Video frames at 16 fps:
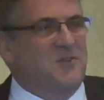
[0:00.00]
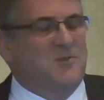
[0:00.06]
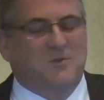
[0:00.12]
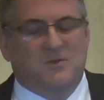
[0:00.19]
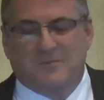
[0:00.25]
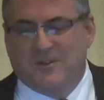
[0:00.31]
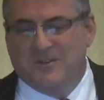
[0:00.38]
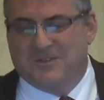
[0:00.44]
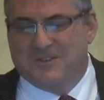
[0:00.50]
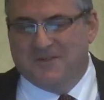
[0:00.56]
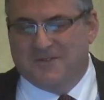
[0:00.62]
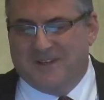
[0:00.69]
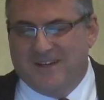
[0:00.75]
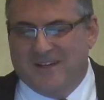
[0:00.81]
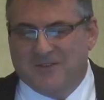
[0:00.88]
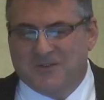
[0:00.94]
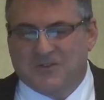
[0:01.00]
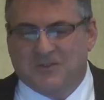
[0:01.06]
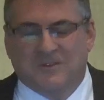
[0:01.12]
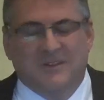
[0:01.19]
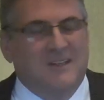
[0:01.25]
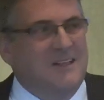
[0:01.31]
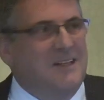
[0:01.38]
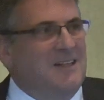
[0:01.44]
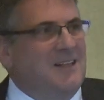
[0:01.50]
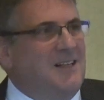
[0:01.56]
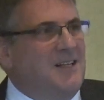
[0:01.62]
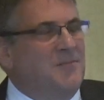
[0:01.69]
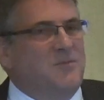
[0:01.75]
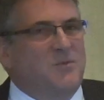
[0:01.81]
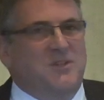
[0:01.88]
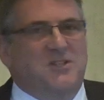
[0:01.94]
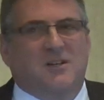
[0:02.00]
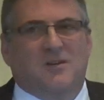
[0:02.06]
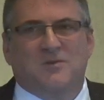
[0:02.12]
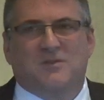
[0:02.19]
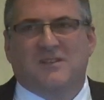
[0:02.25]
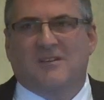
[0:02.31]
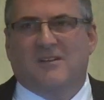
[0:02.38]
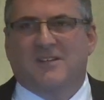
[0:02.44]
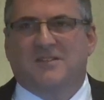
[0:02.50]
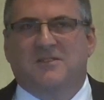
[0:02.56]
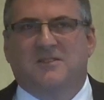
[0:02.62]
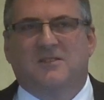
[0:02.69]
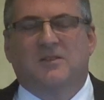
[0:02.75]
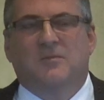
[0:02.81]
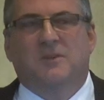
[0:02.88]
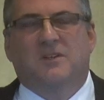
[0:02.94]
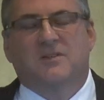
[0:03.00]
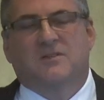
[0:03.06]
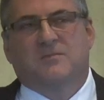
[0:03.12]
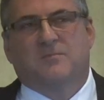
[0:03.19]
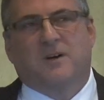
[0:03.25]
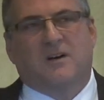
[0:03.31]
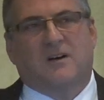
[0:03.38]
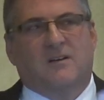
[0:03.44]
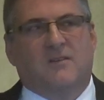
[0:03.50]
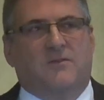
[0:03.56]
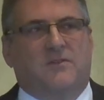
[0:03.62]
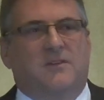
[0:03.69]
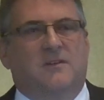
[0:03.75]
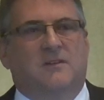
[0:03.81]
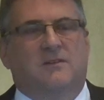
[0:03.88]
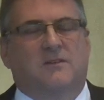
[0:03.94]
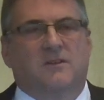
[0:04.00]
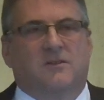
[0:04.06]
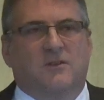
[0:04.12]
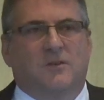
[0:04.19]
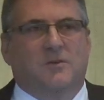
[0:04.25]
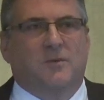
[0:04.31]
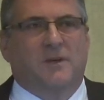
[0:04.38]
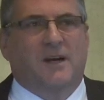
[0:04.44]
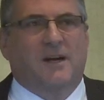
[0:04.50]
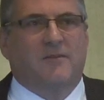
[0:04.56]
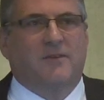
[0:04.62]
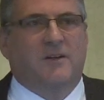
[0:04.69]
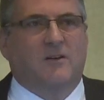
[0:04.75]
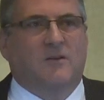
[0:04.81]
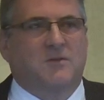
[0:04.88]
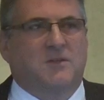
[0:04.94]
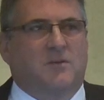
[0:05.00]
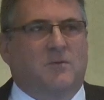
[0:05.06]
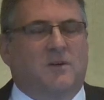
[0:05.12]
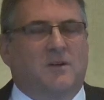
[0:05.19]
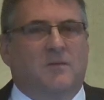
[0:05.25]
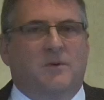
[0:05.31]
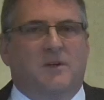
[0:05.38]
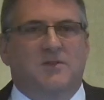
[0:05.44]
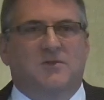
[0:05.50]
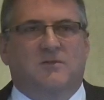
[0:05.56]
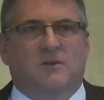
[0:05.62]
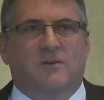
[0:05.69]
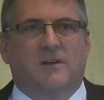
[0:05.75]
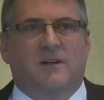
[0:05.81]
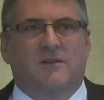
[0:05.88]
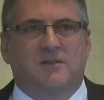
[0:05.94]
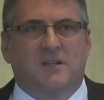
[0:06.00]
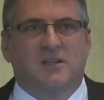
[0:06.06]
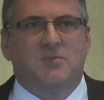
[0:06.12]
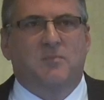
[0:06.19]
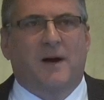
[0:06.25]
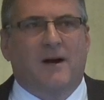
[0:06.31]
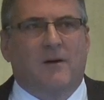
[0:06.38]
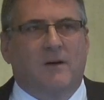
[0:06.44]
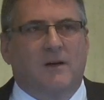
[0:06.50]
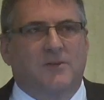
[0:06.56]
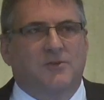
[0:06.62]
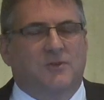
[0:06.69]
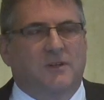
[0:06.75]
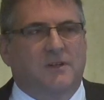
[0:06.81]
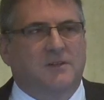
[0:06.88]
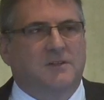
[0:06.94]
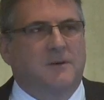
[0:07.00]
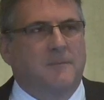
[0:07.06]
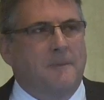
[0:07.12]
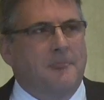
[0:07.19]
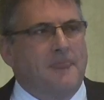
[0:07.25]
the Automotive Council? Which I was delighted to do, because part of the group that we have here, obviously one of the biggest growth areas is power electronics.